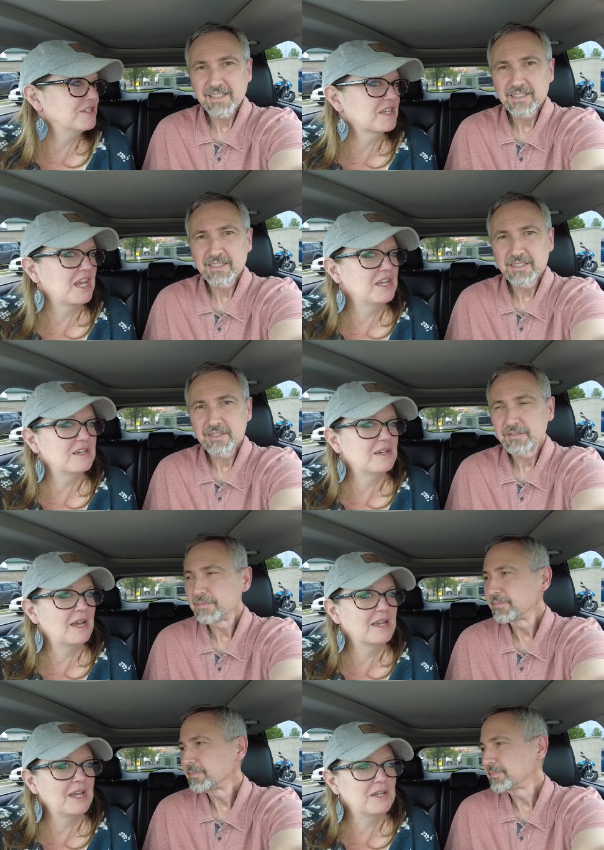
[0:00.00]
Speaker 1: just kind of
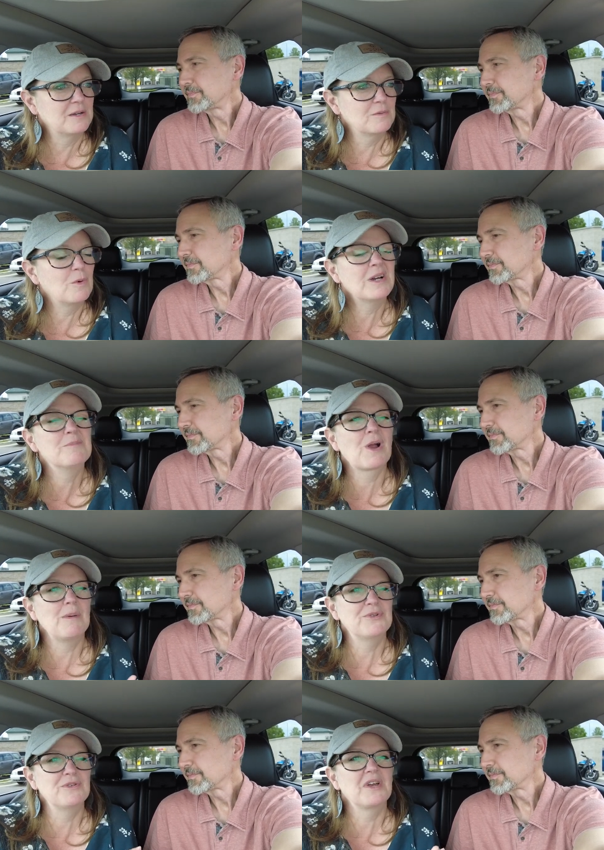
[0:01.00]
got a well
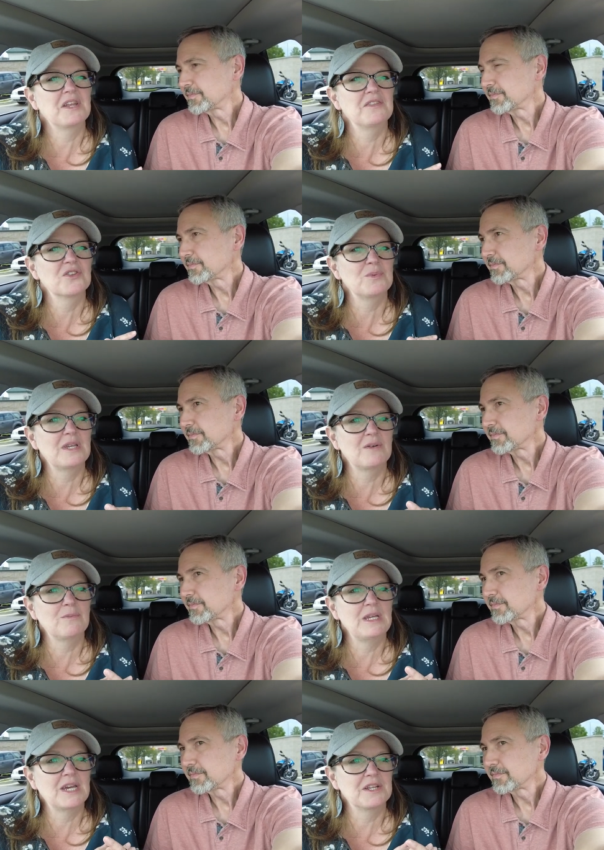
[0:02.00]
impromptu kind of this week.
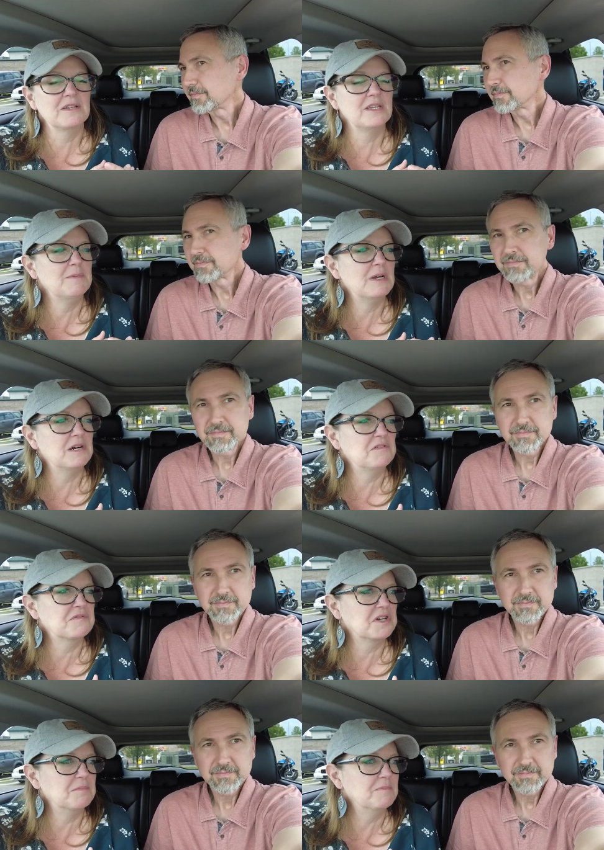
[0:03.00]
We got an email
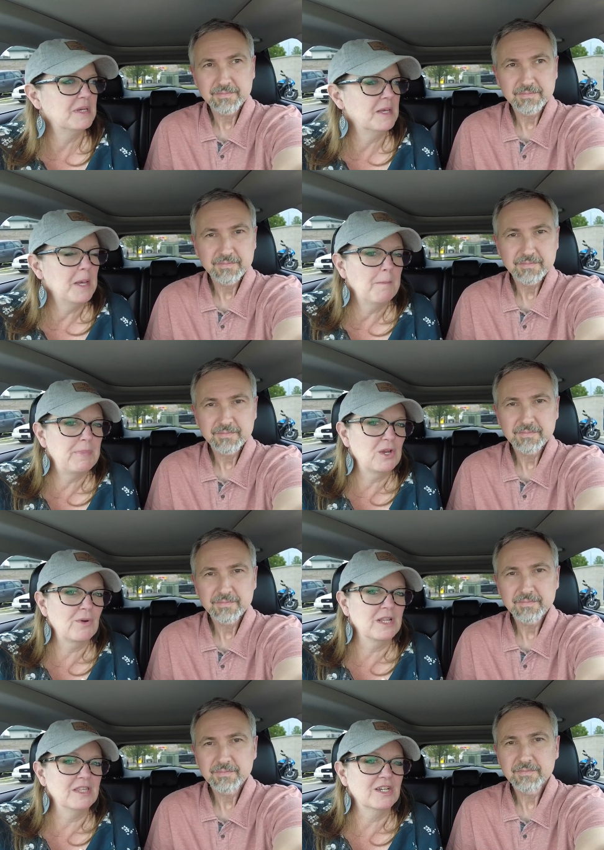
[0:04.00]
from Big
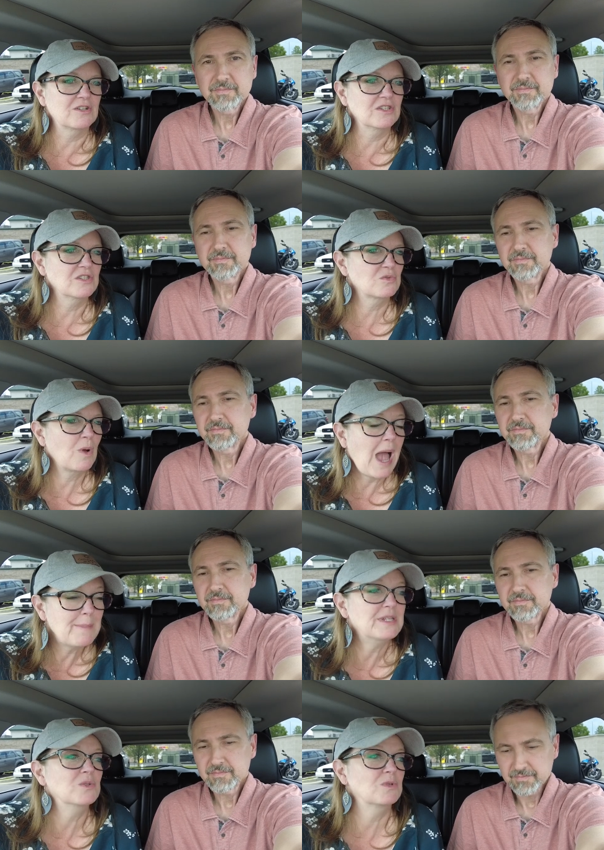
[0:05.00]
Red Liquors. Is what
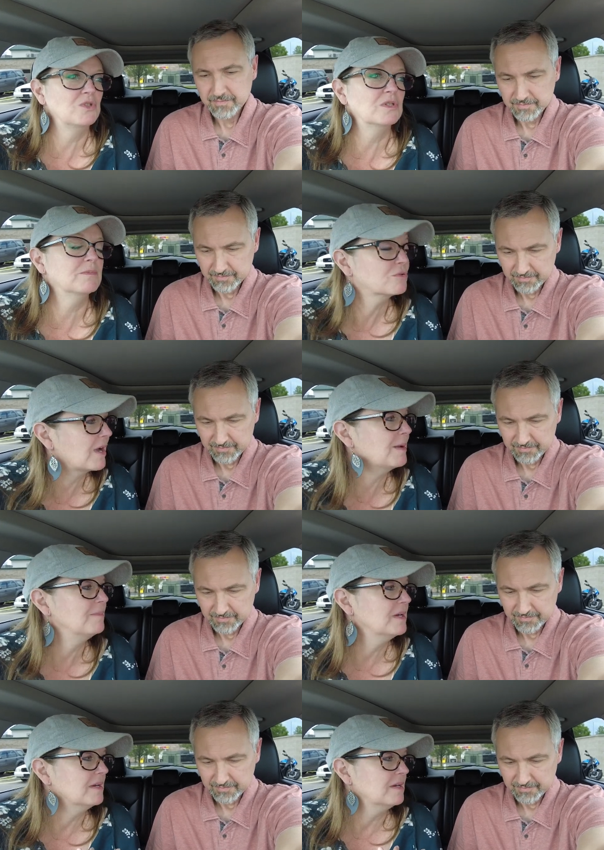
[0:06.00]
happens when you
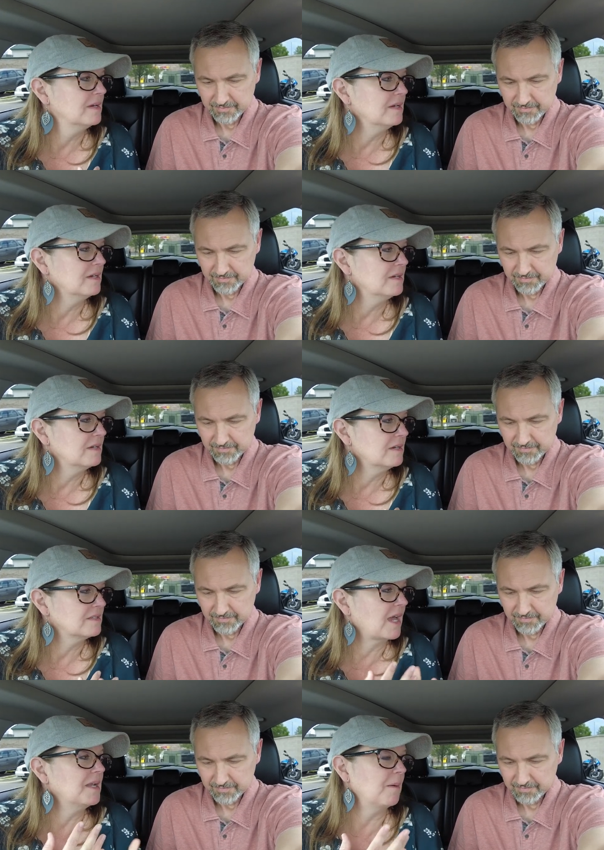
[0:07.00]
subscribe,
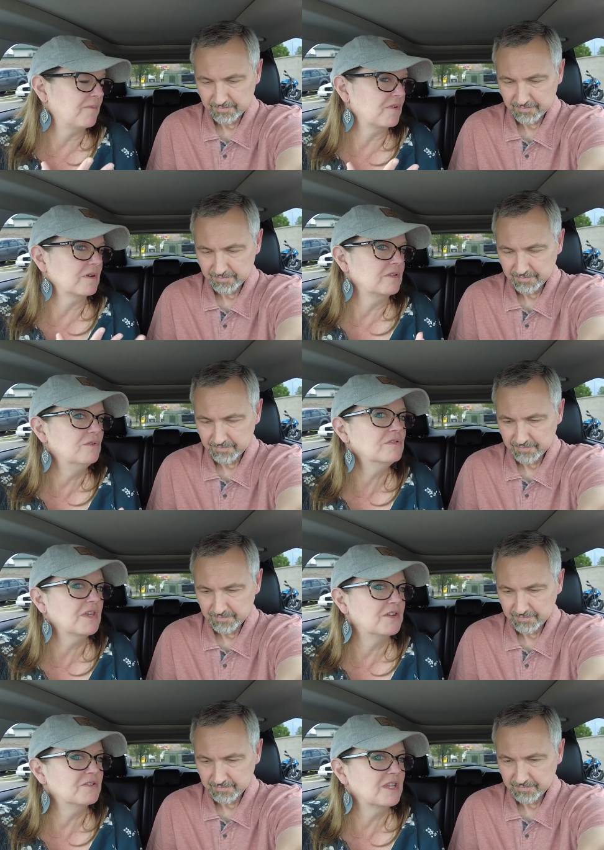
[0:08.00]
sign up for
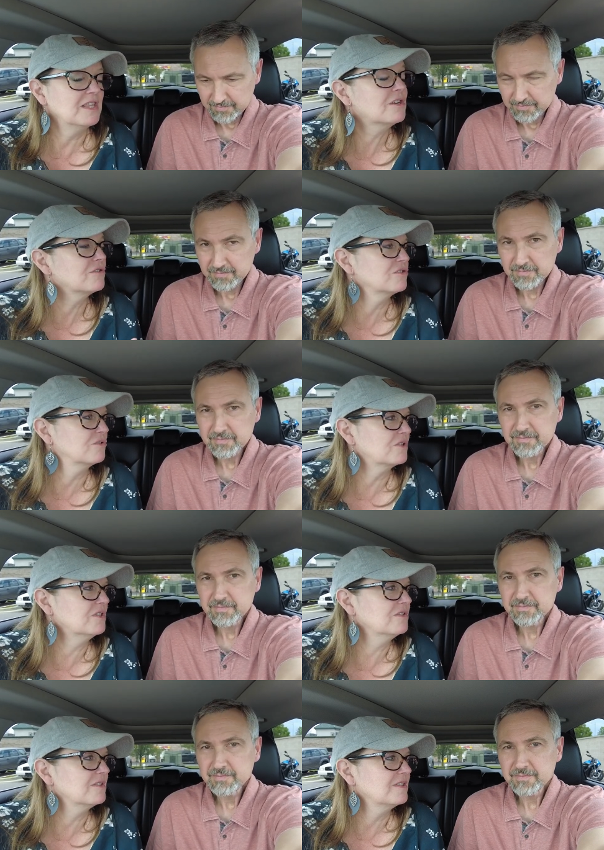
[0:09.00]
newsletters at liquor
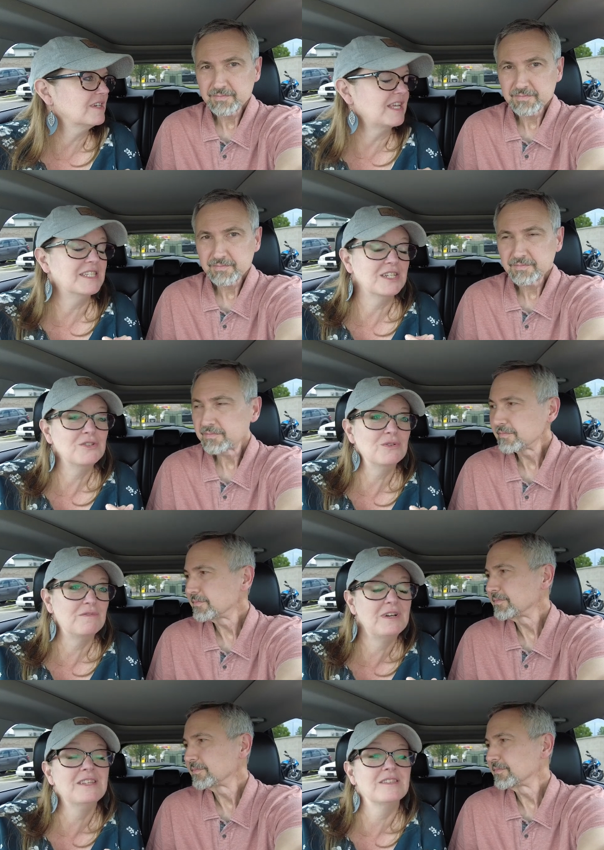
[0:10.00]
stores. They send you
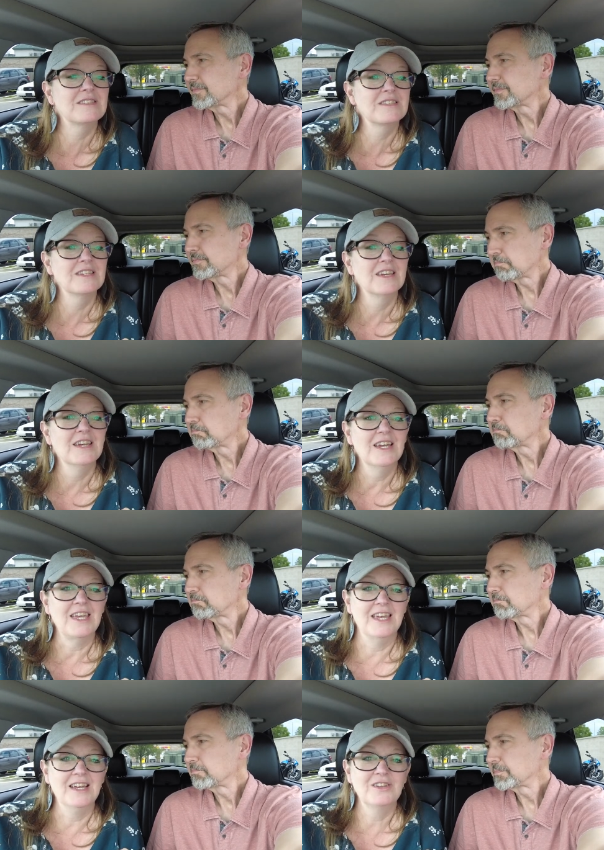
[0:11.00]
events,
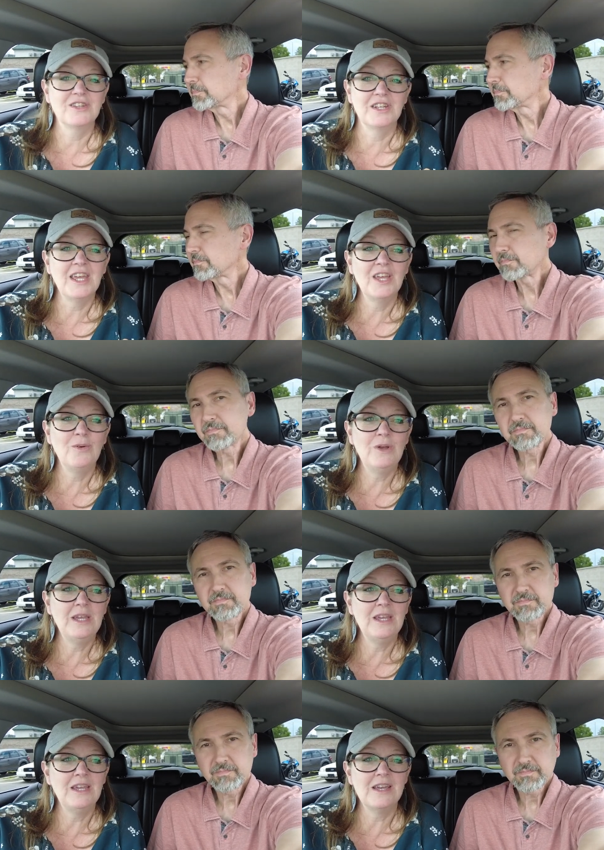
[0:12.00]
and today
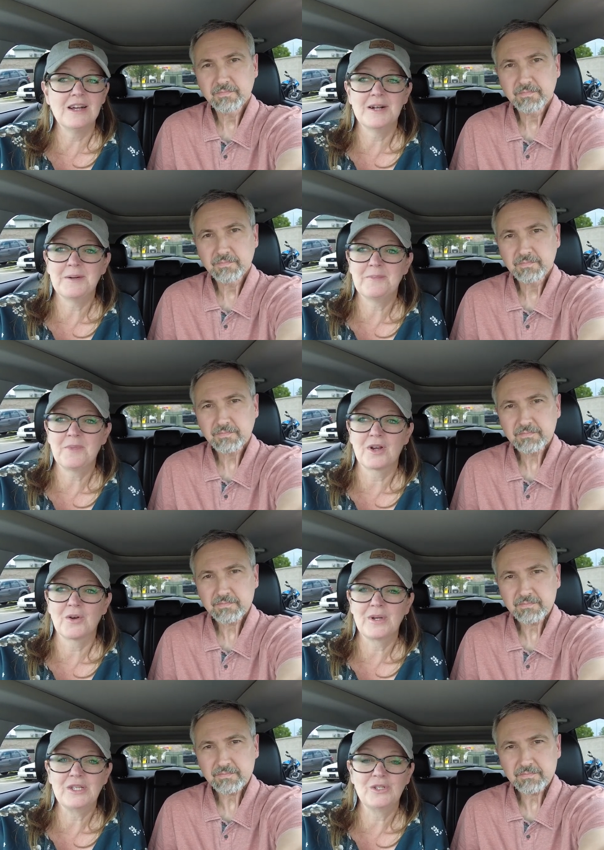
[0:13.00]
we um, are
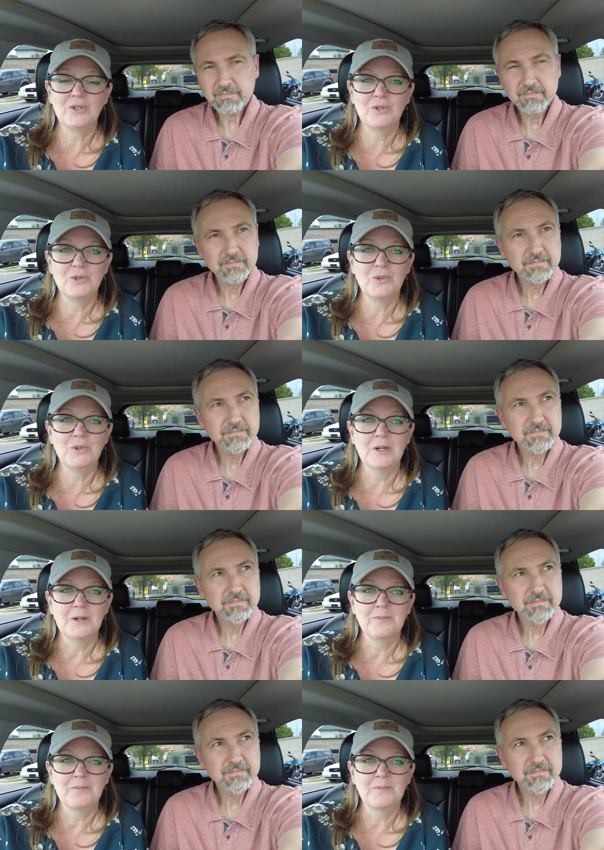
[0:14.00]
going to.